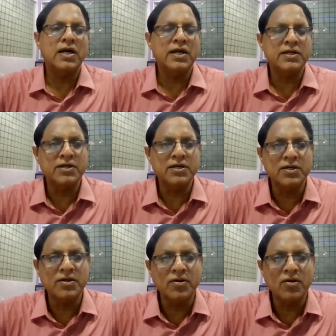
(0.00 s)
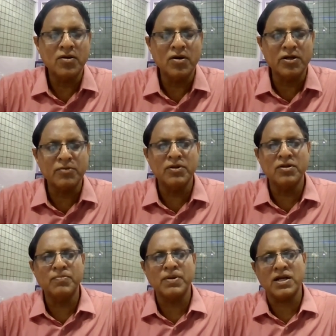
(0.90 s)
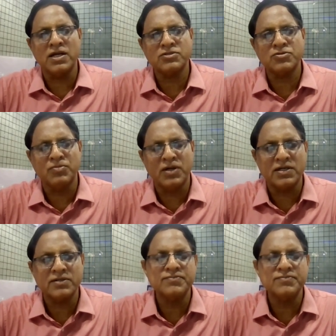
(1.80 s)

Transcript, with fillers: and uh, Honorable Prakash Kumar,